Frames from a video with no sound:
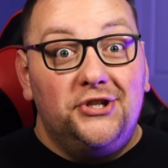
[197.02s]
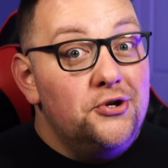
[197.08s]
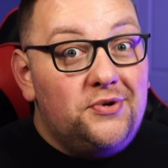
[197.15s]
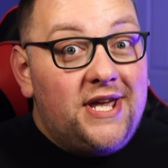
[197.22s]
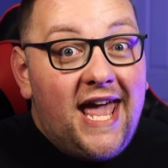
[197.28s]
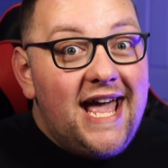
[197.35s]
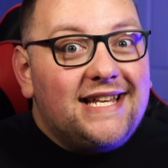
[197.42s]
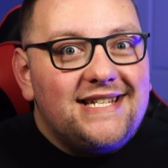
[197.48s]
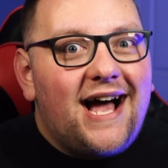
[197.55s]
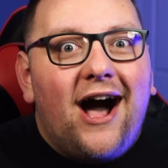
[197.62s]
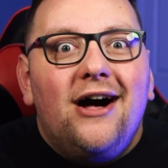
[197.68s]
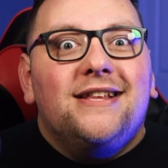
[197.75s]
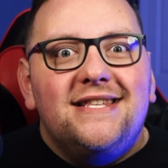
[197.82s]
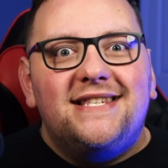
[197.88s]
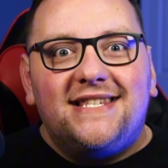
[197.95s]
you can't
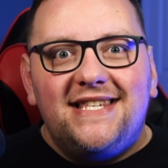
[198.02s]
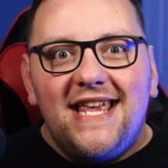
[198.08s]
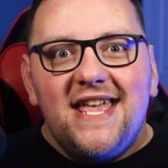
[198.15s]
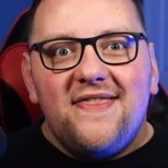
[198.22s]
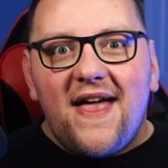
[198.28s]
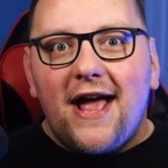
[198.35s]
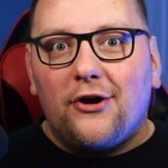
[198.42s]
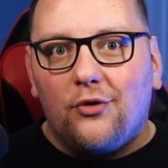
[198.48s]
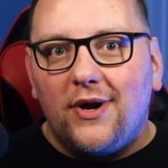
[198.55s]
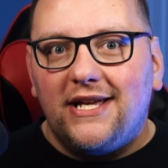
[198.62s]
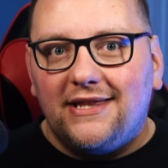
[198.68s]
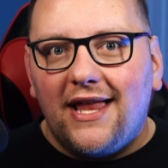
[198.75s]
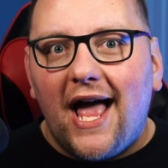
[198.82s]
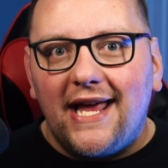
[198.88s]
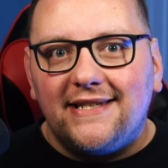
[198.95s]
unsee that
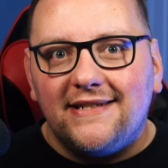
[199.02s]
green light.